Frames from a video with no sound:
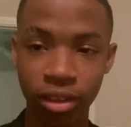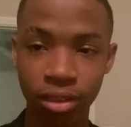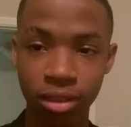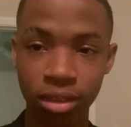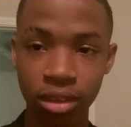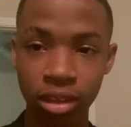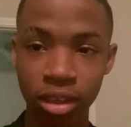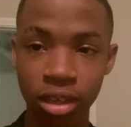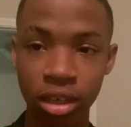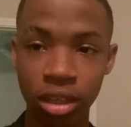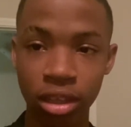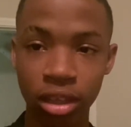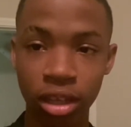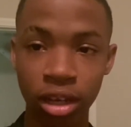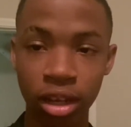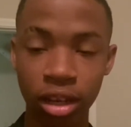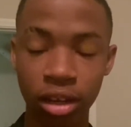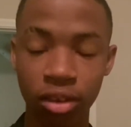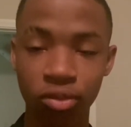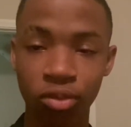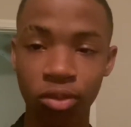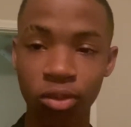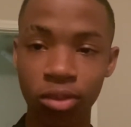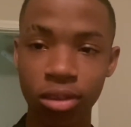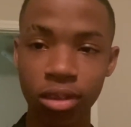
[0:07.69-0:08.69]
see in the
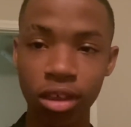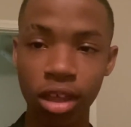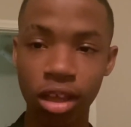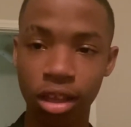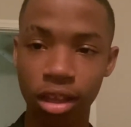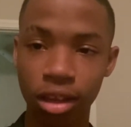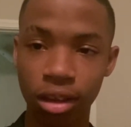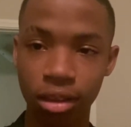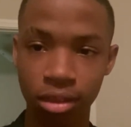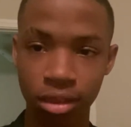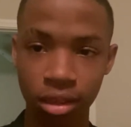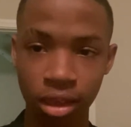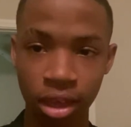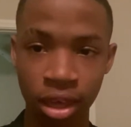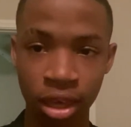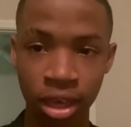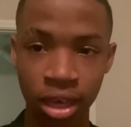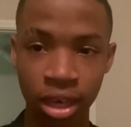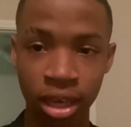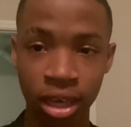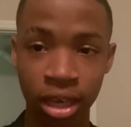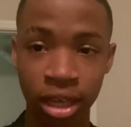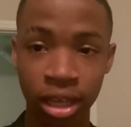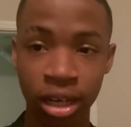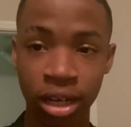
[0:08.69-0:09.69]
next few seconds,
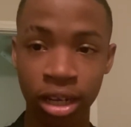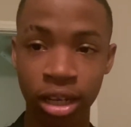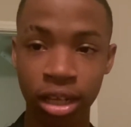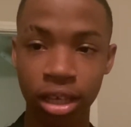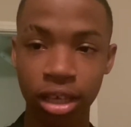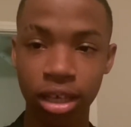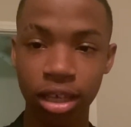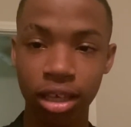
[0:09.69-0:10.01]
and